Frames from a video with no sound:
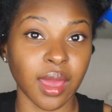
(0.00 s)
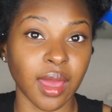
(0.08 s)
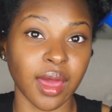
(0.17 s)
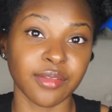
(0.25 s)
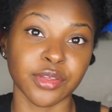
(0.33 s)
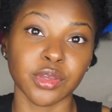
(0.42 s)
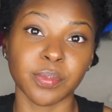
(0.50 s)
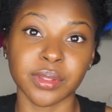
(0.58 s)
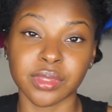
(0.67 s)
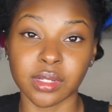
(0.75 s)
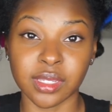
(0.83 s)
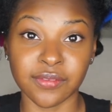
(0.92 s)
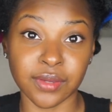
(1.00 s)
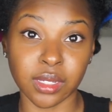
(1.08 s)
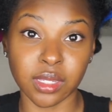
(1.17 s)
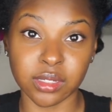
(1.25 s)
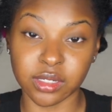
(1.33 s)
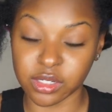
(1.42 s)
After you put the leave-in
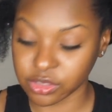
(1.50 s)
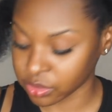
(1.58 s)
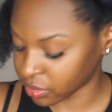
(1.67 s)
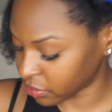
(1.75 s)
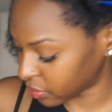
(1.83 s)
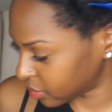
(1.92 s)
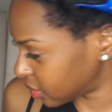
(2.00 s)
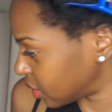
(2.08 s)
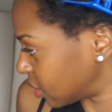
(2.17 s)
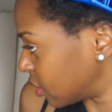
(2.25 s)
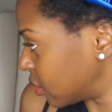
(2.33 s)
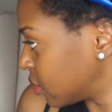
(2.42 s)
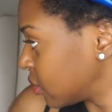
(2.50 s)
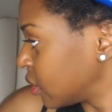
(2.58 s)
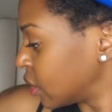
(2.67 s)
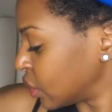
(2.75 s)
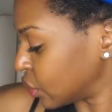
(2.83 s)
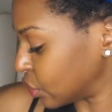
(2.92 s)
conditioner on there,
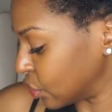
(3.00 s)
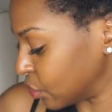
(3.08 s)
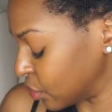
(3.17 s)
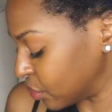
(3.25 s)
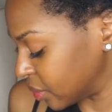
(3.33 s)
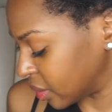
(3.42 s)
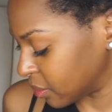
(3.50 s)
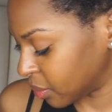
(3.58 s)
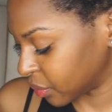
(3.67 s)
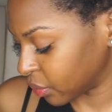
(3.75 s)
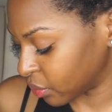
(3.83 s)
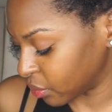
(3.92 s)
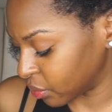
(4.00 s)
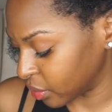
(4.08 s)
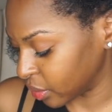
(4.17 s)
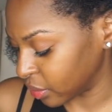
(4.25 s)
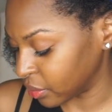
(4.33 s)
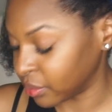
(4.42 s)
you will then put the
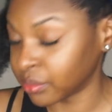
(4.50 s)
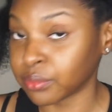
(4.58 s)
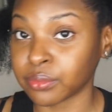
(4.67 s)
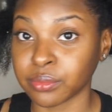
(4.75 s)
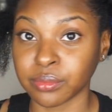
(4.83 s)
oil.